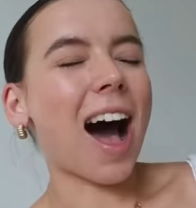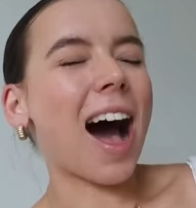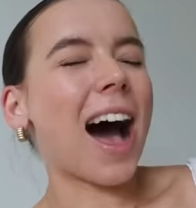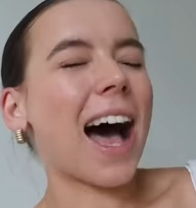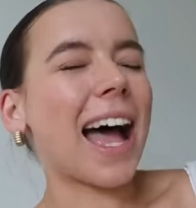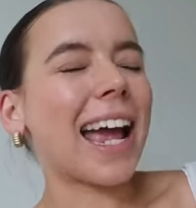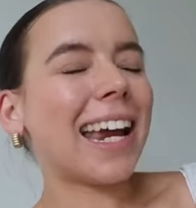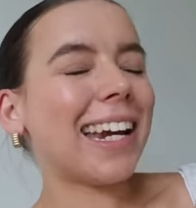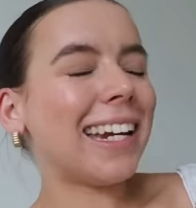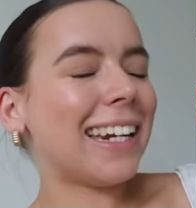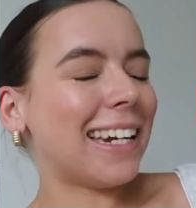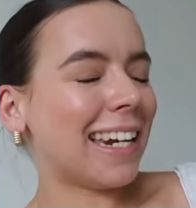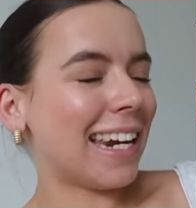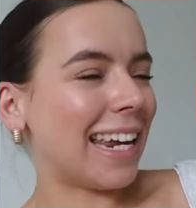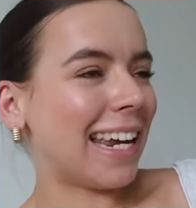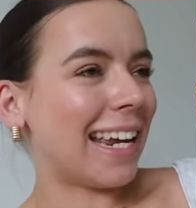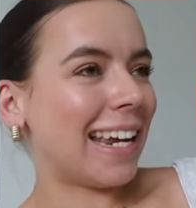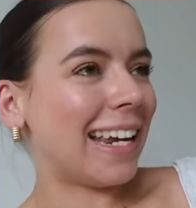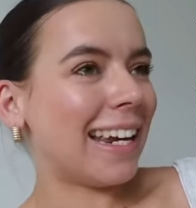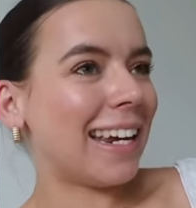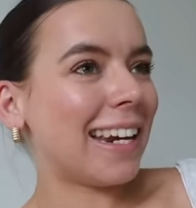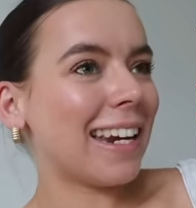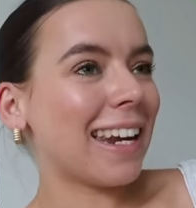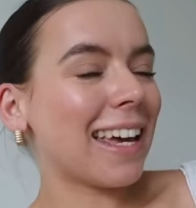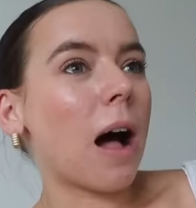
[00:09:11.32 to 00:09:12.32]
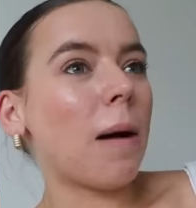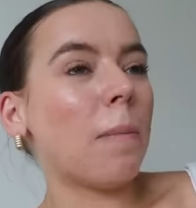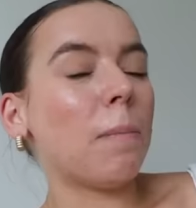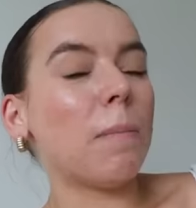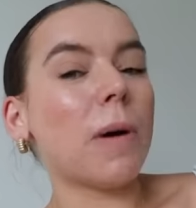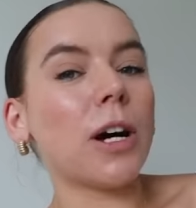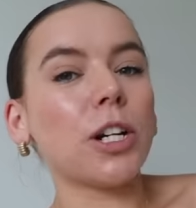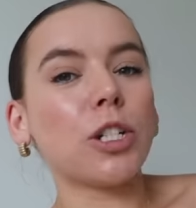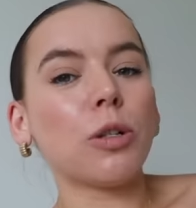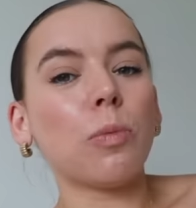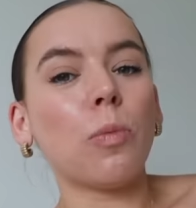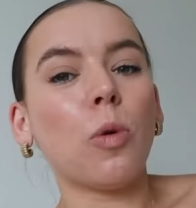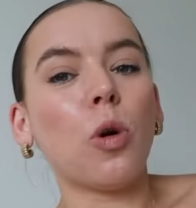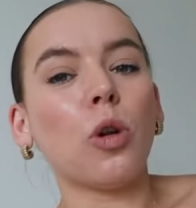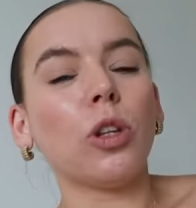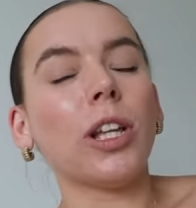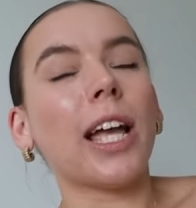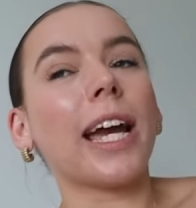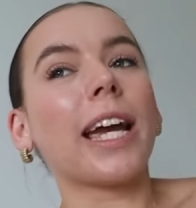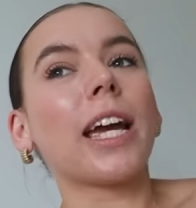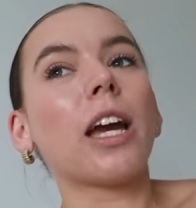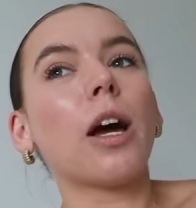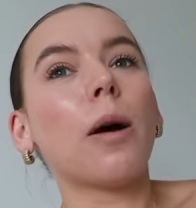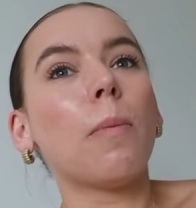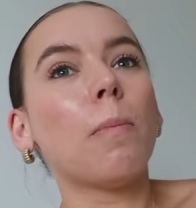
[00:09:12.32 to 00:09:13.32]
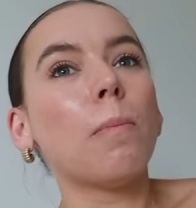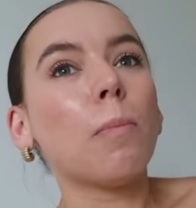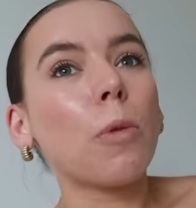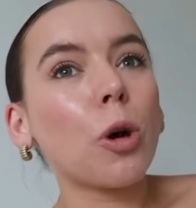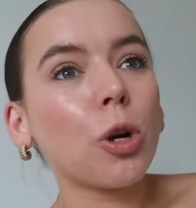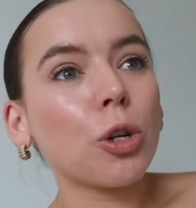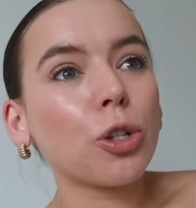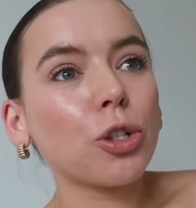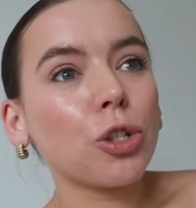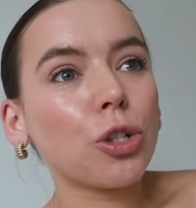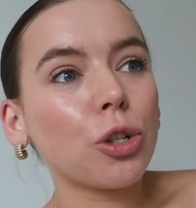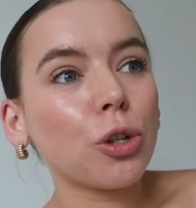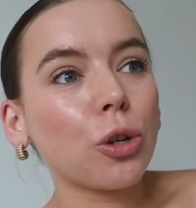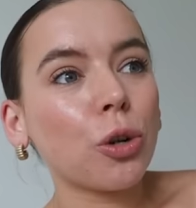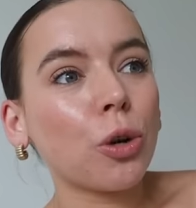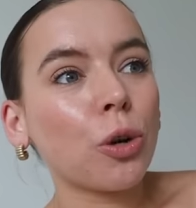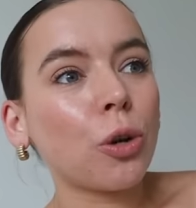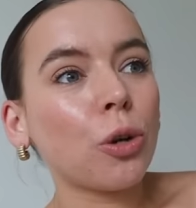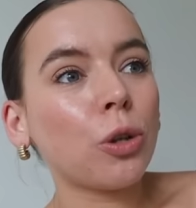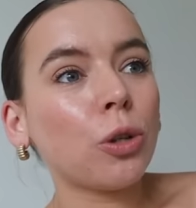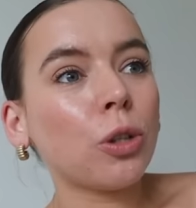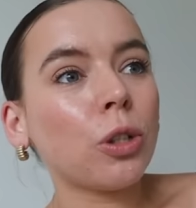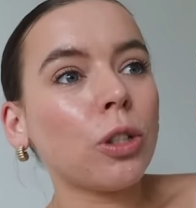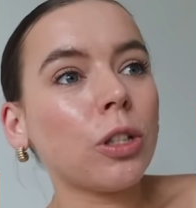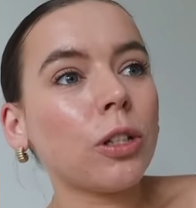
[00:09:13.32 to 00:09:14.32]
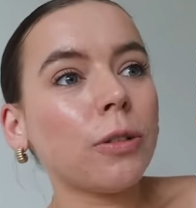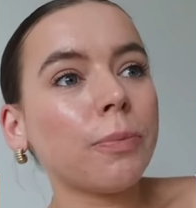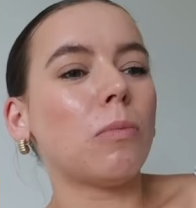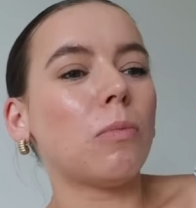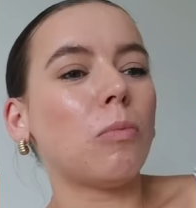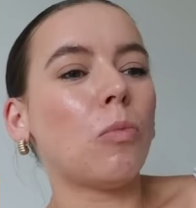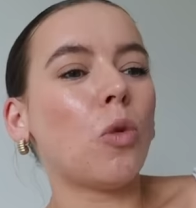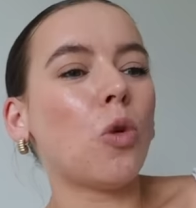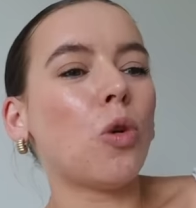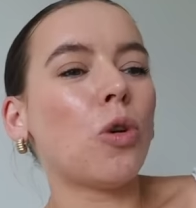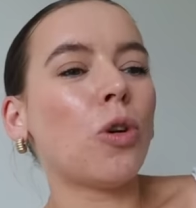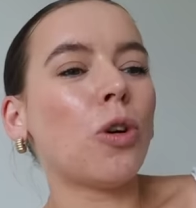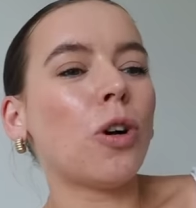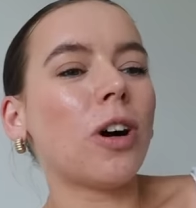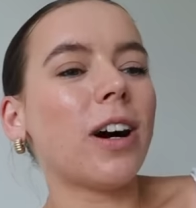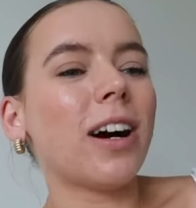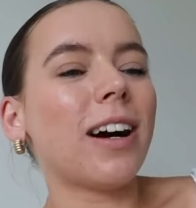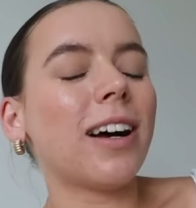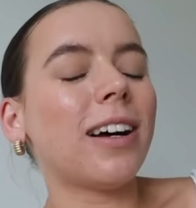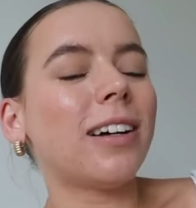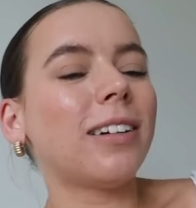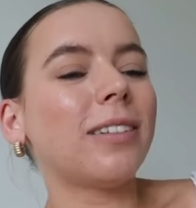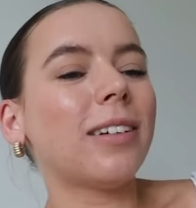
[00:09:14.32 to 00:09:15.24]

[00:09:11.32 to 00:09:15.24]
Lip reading: I need a much more like emotional, more,